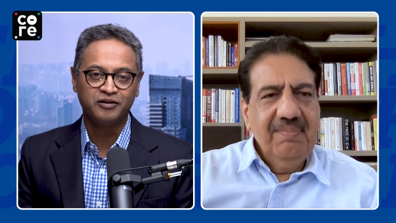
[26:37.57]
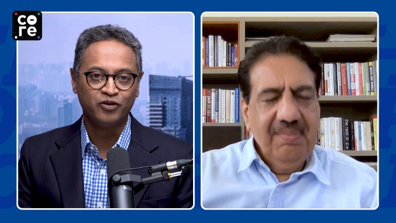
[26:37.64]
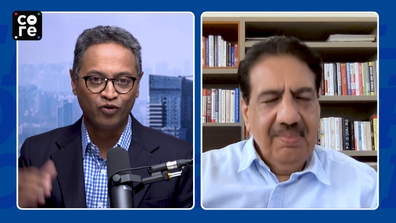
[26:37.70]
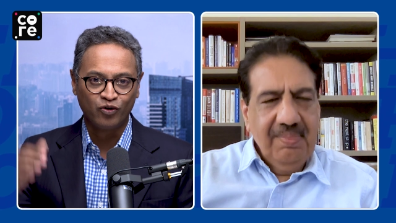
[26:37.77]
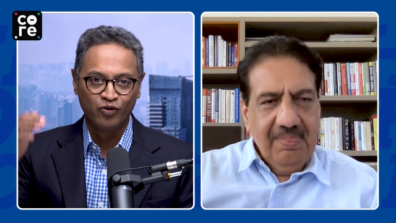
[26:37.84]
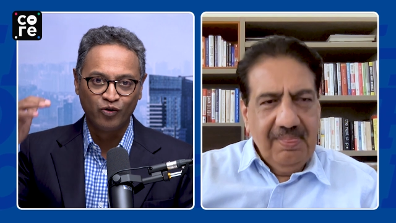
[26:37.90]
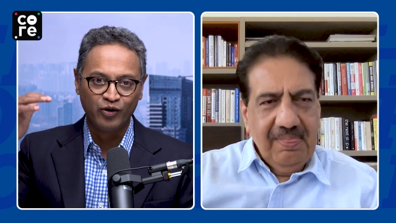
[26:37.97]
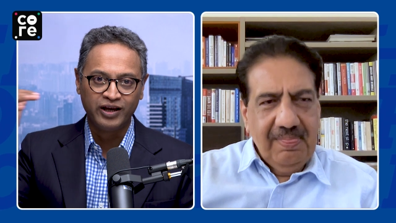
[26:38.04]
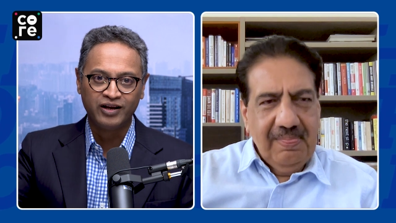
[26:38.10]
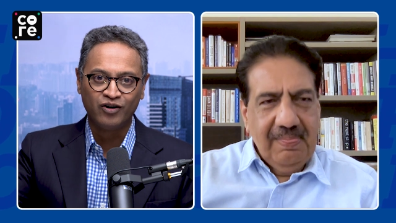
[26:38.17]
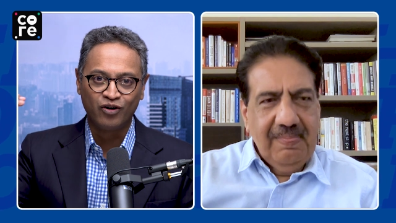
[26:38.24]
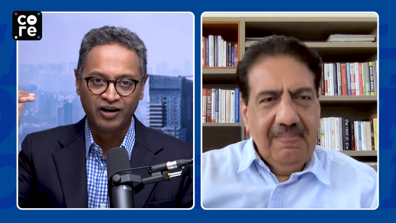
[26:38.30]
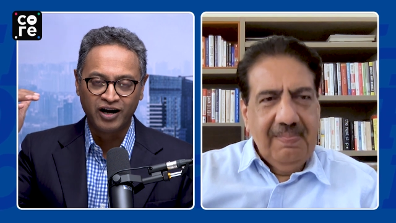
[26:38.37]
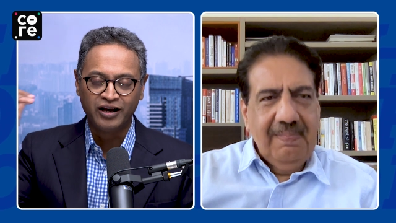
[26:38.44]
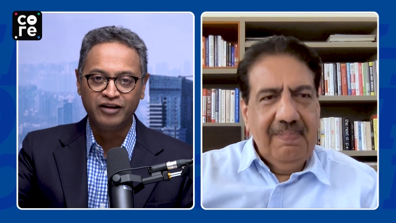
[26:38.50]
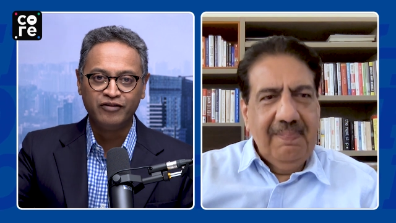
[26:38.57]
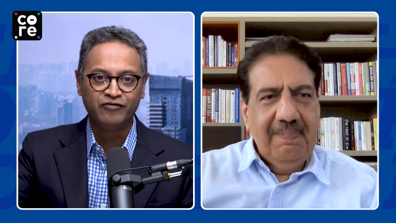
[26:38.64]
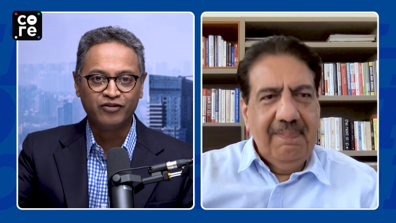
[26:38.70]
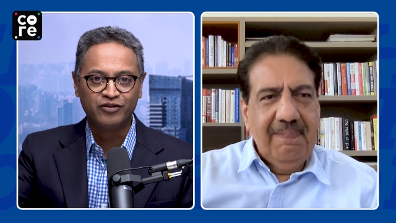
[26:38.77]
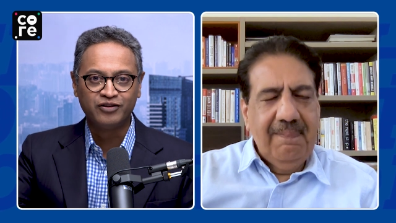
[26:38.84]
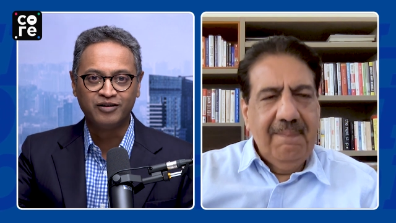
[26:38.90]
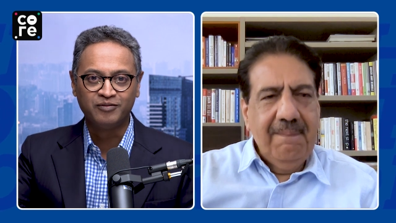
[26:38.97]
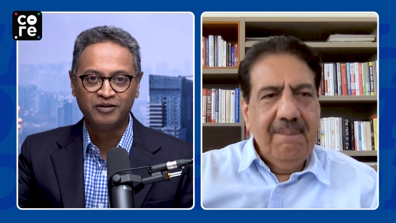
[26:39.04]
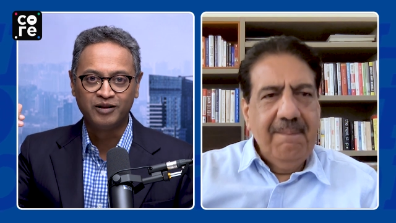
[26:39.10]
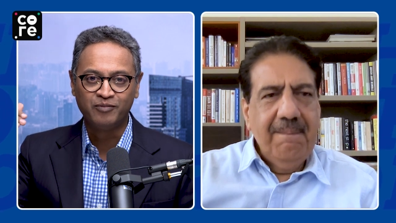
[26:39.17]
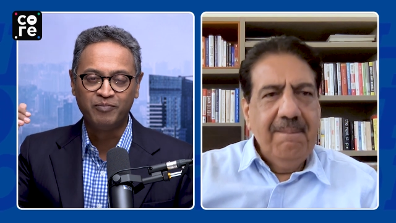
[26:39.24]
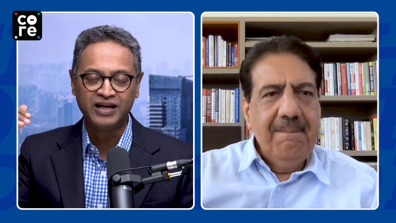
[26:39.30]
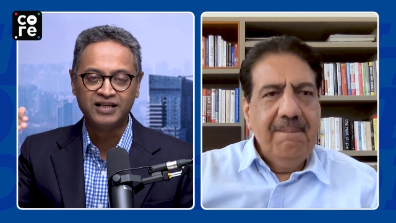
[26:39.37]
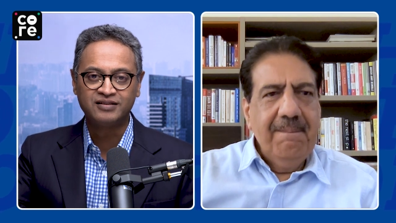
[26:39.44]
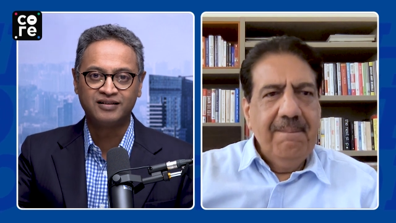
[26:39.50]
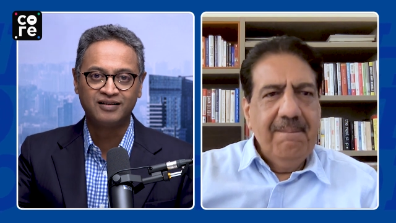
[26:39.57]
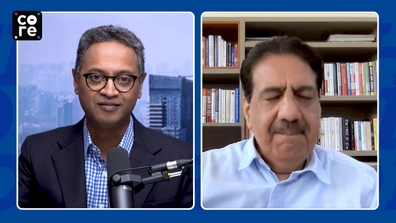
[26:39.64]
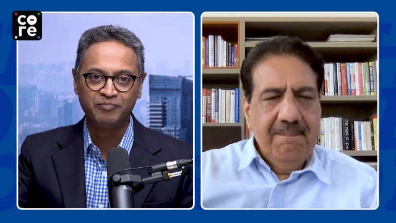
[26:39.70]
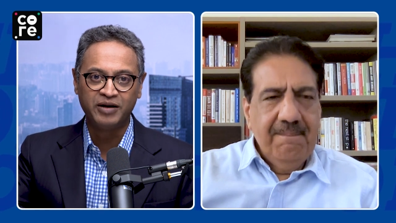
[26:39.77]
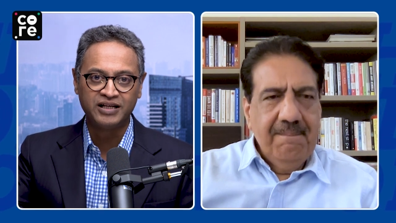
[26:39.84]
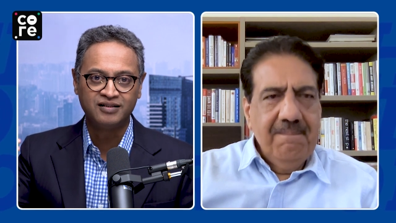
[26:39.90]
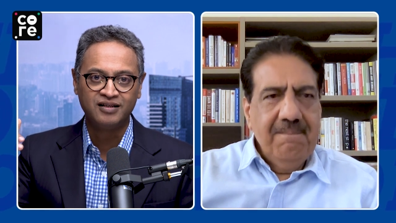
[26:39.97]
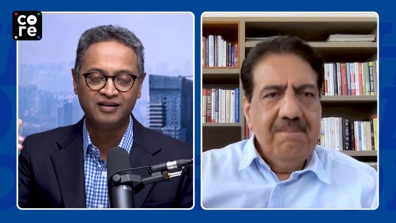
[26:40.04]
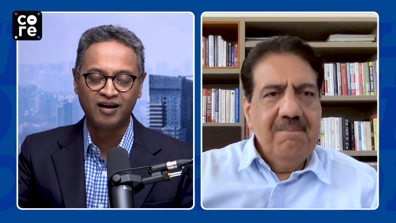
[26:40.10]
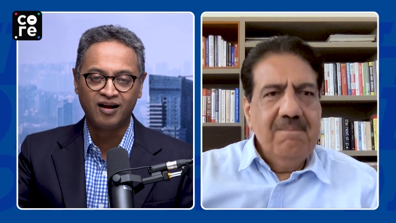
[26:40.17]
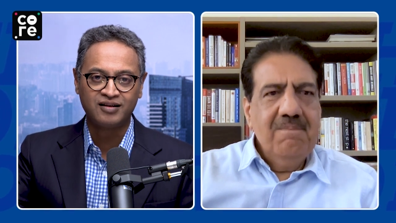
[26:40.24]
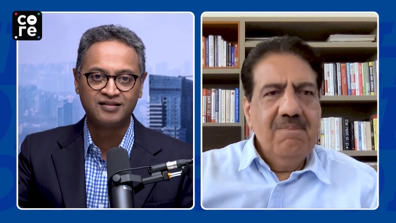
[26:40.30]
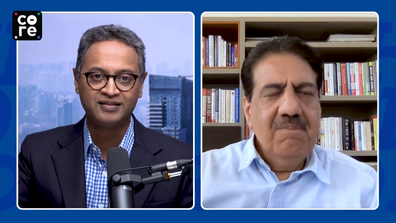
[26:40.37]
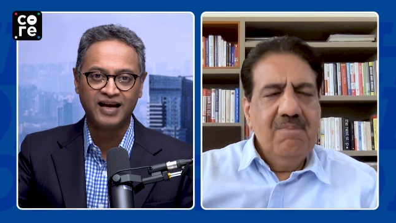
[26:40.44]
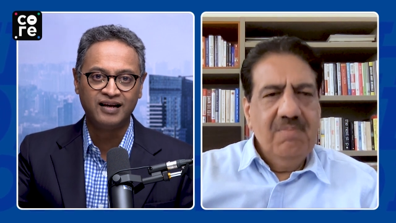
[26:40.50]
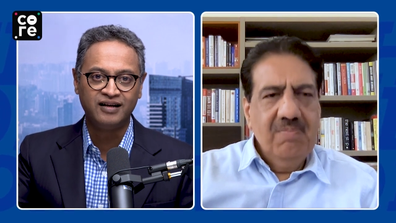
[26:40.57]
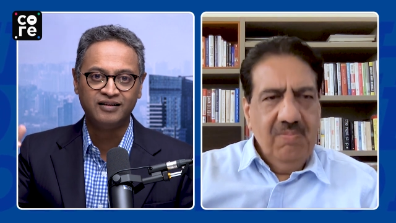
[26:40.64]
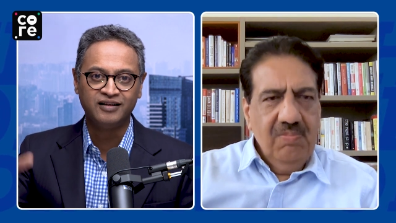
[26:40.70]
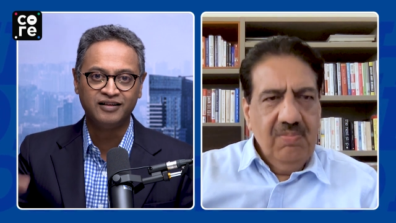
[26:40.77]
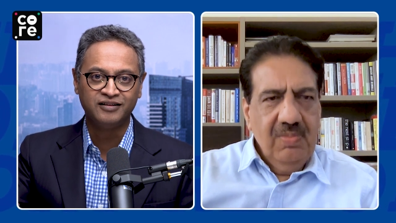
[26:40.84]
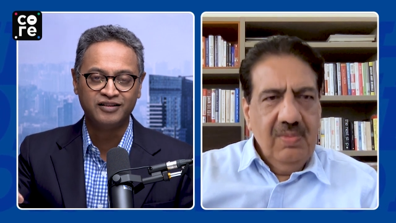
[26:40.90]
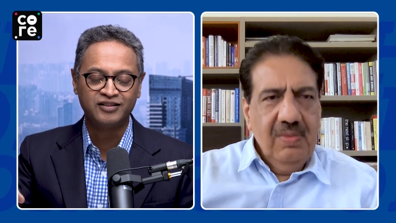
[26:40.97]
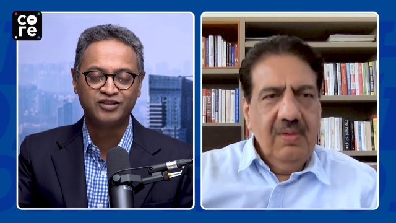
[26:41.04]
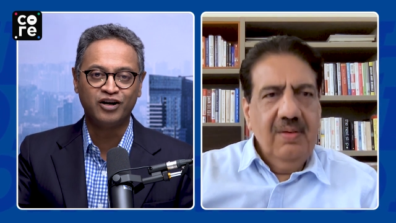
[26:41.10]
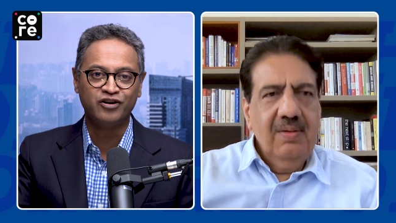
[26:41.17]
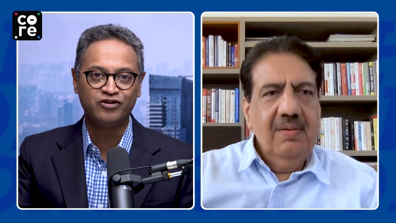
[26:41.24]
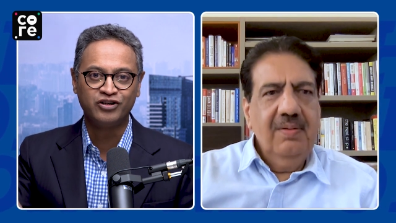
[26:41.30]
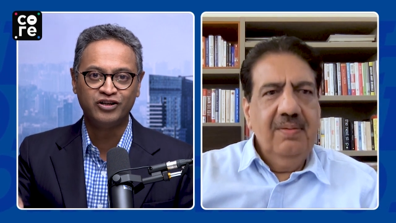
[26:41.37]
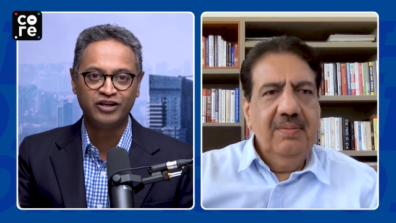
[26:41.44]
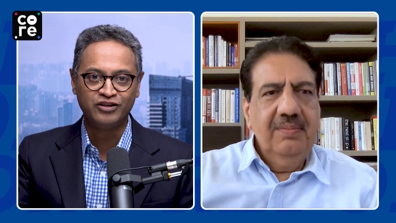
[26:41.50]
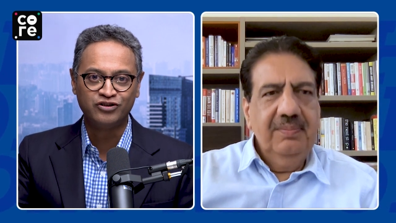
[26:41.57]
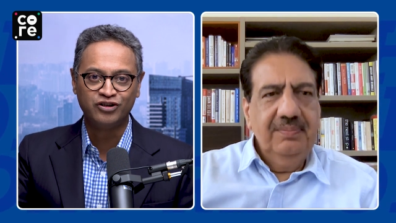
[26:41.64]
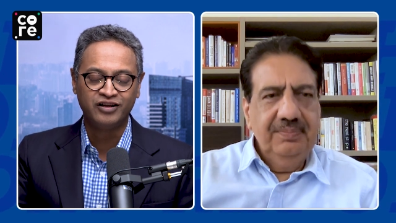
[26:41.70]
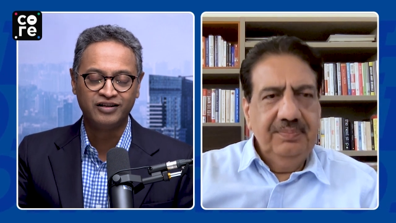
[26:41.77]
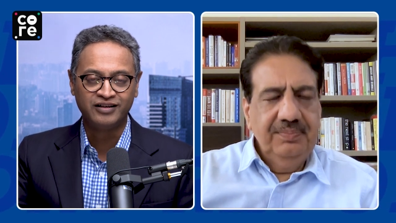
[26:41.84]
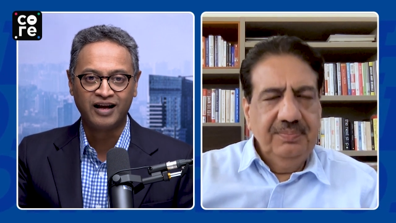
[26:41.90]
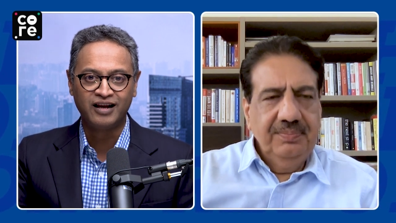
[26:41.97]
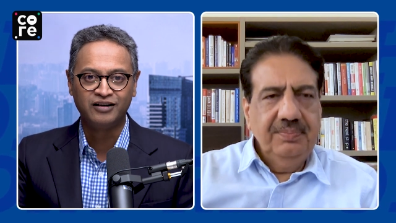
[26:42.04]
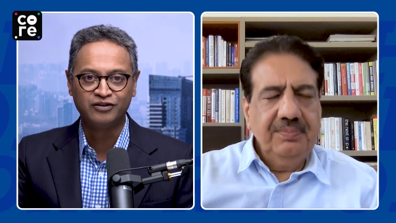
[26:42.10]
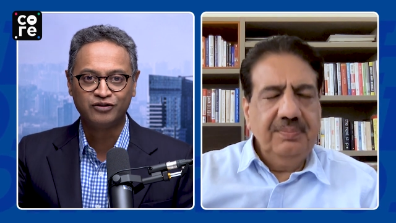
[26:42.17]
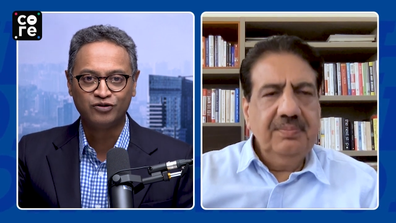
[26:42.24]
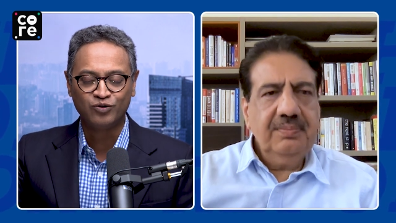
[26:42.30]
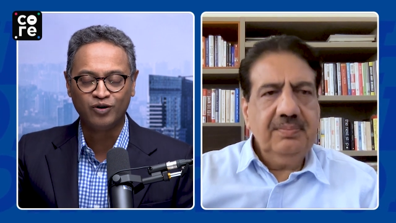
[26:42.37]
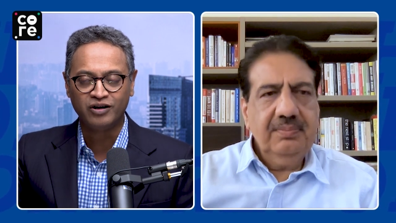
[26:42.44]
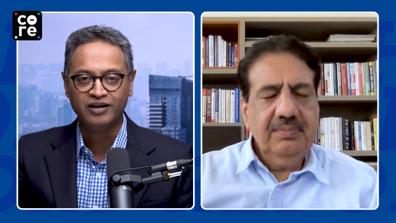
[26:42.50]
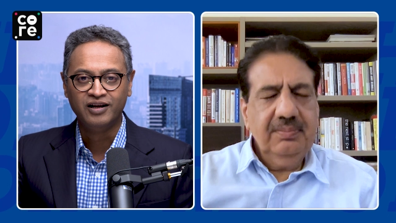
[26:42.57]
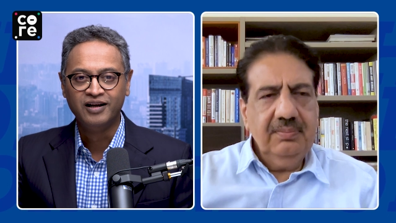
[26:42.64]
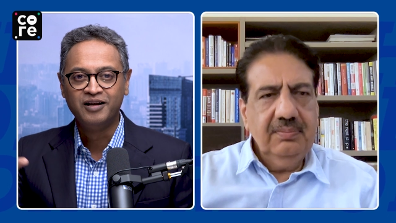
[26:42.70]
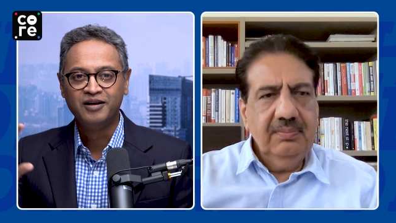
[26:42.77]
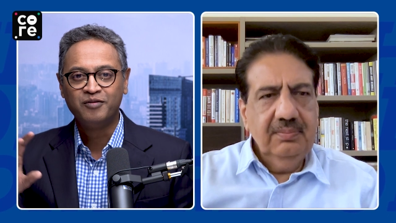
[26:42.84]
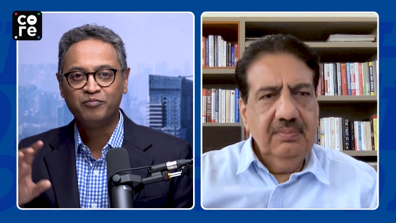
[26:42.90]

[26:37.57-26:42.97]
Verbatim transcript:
Speaker 1: you know going or gunning for the the best best in class talent in this country, engineering talent and so on?